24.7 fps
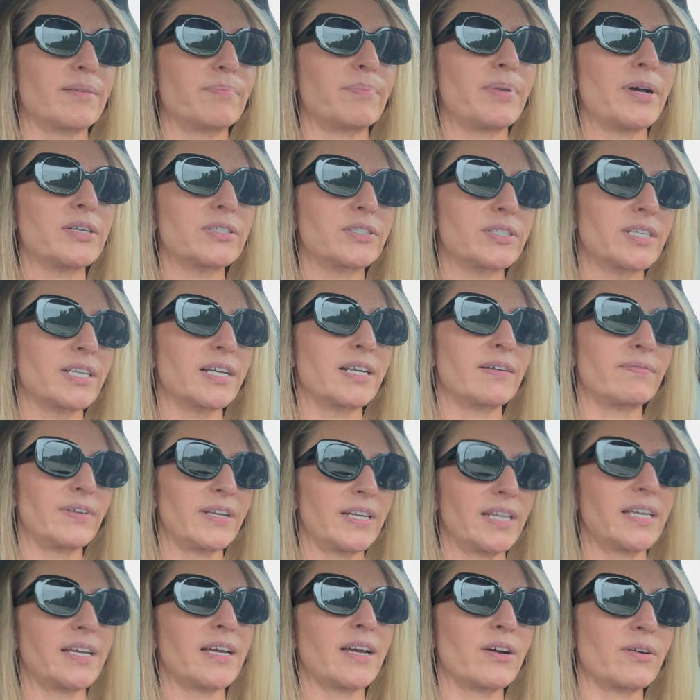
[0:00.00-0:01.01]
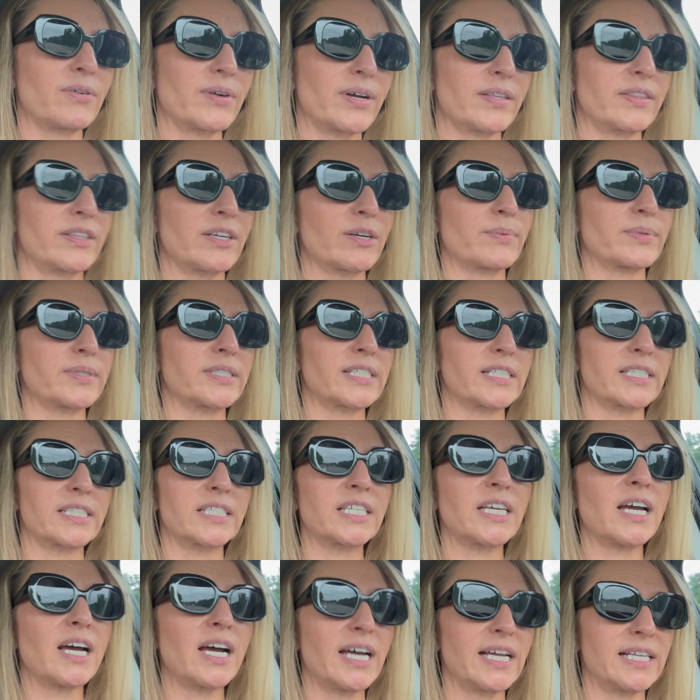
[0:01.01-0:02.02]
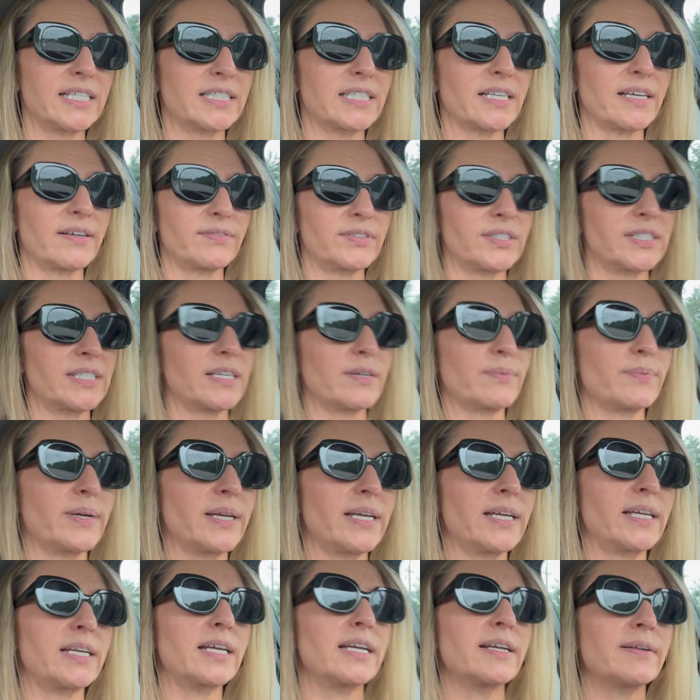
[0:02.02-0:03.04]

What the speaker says: posted a video and there was tons of seaweed.